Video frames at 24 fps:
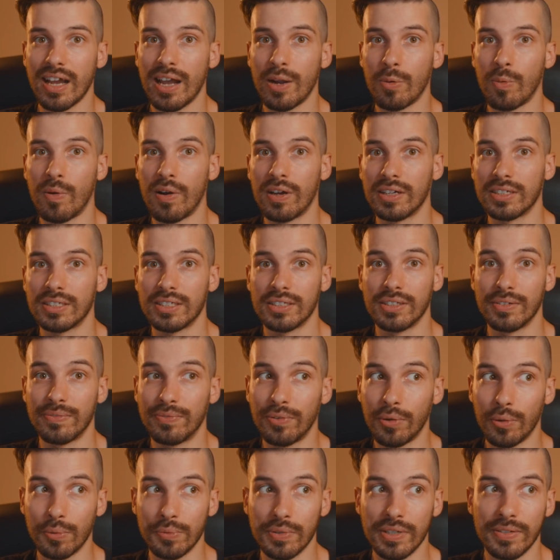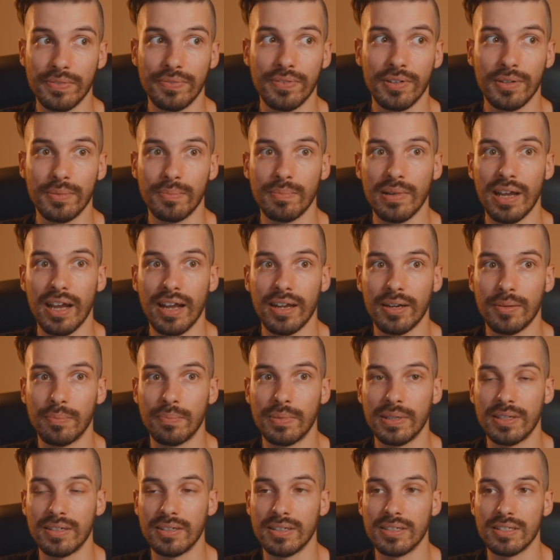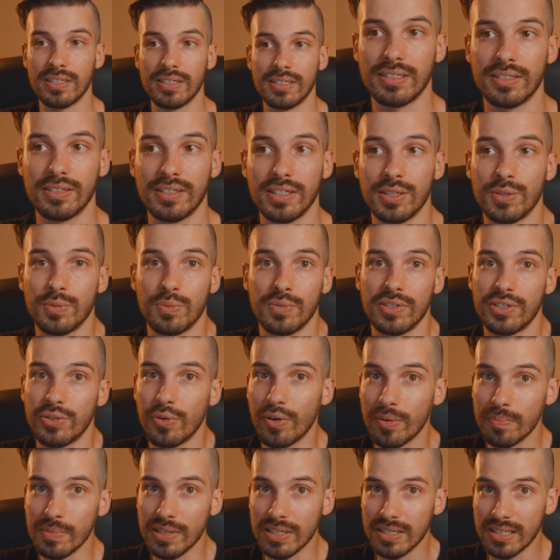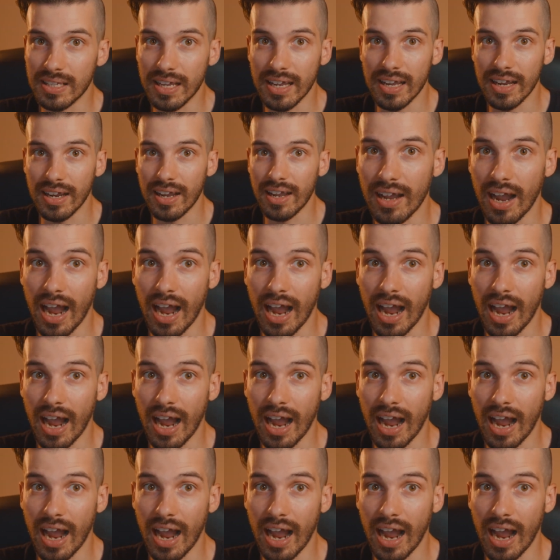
I want the full refund back because this was your mistake.